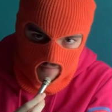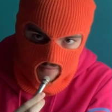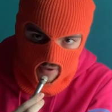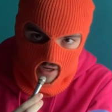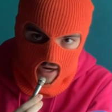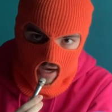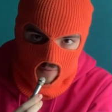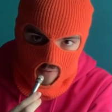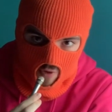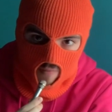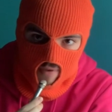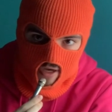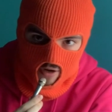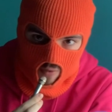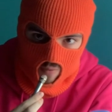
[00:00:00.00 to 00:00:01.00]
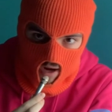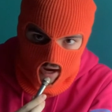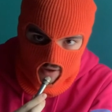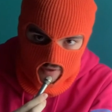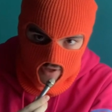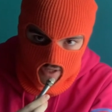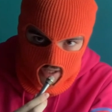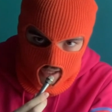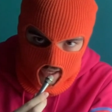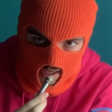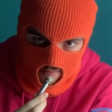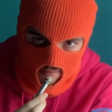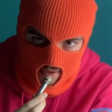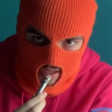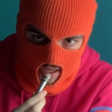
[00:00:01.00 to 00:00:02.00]
but I will make a wild
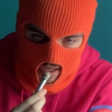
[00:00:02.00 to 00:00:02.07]
claim